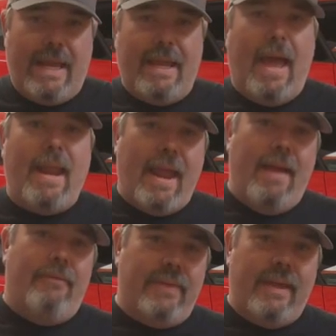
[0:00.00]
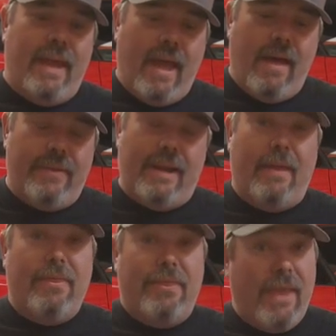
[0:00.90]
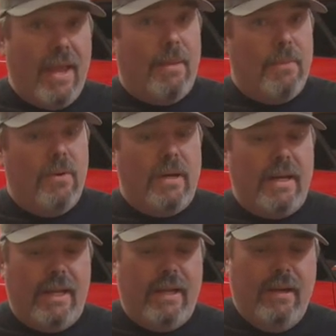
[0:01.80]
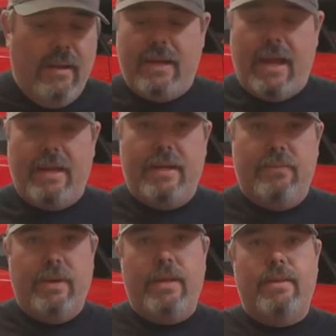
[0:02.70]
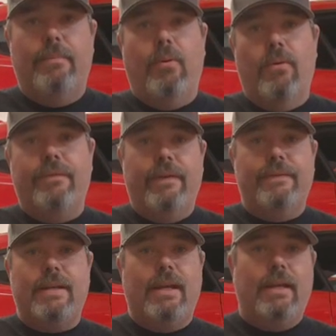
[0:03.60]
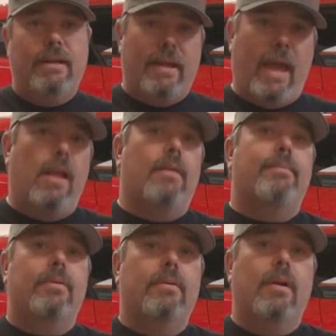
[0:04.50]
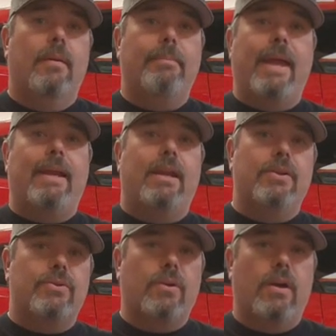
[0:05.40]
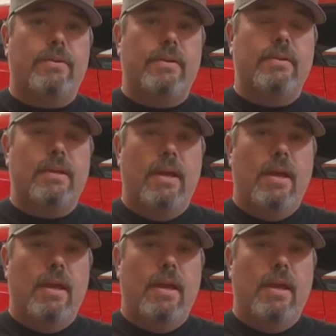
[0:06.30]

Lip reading: Got everything out that I think I'm going to need. I did read the POR-15 caliper paint instructions.